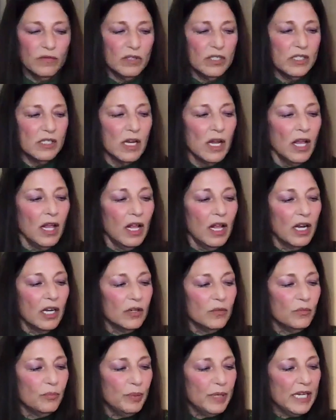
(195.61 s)
this
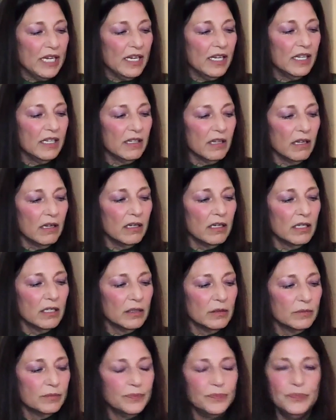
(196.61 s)
being
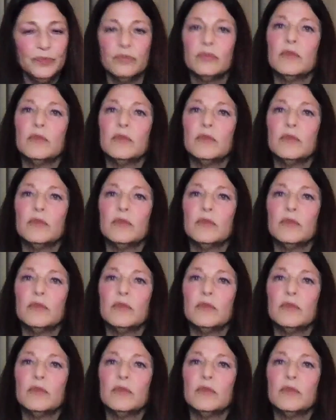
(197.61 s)
kind